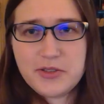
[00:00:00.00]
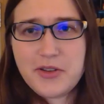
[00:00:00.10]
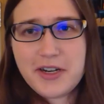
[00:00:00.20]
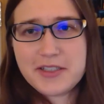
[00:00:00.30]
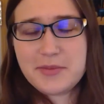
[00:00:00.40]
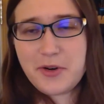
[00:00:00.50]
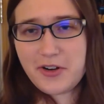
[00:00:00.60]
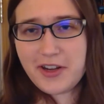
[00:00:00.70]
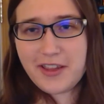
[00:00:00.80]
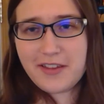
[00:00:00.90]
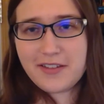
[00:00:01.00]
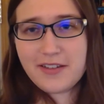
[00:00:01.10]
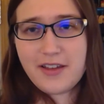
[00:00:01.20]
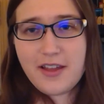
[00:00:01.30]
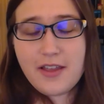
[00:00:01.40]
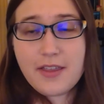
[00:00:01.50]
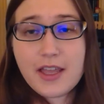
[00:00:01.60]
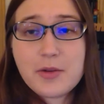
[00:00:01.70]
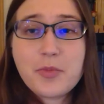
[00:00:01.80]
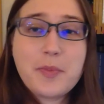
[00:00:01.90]
So the next morning, they
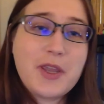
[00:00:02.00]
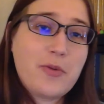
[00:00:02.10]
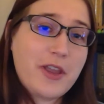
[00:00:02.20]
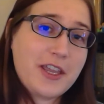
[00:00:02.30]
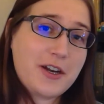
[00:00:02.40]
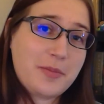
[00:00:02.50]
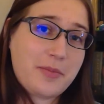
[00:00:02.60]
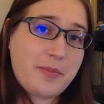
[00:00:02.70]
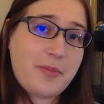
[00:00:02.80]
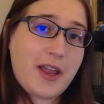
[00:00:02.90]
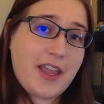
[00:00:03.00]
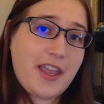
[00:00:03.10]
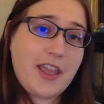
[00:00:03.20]
end up being woken up by